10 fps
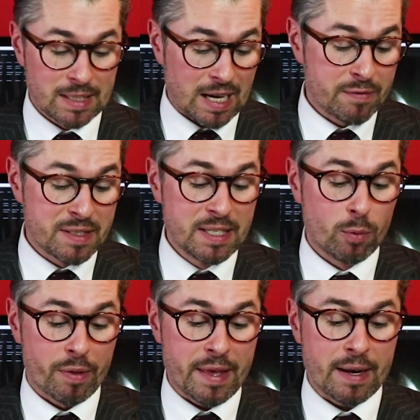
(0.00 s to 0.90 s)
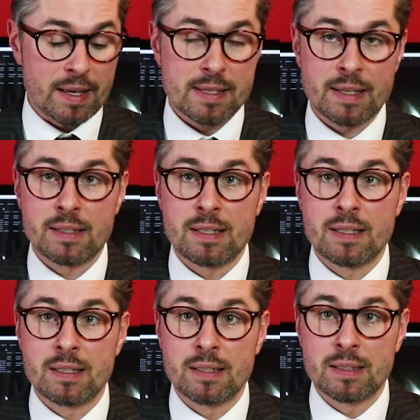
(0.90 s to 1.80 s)
I have a deal with Alex, and
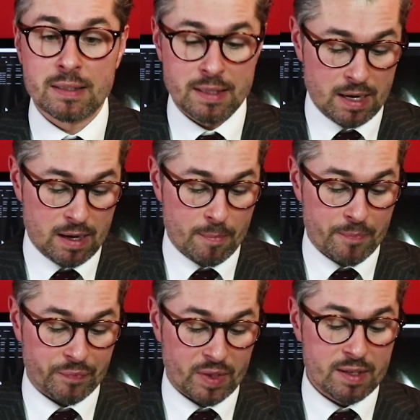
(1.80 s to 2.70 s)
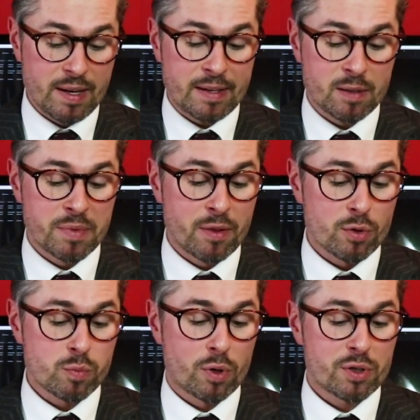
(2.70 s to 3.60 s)
he landed me
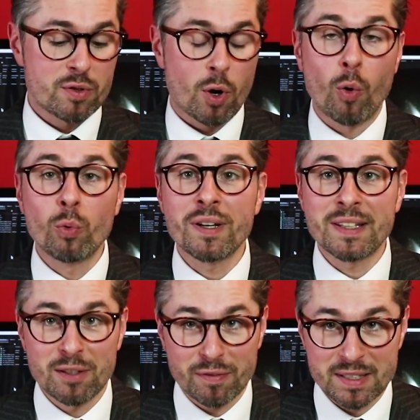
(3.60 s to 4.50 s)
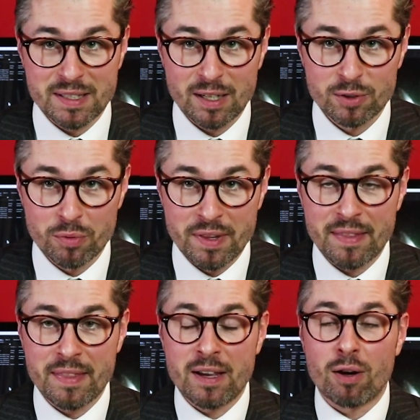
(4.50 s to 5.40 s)
those watches only if I tell you
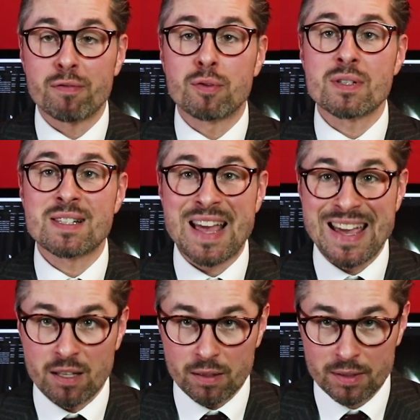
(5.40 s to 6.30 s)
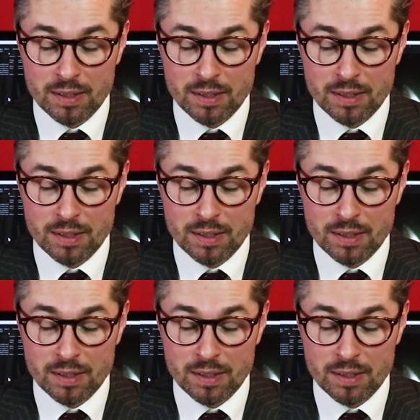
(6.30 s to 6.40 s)
that they are for sale.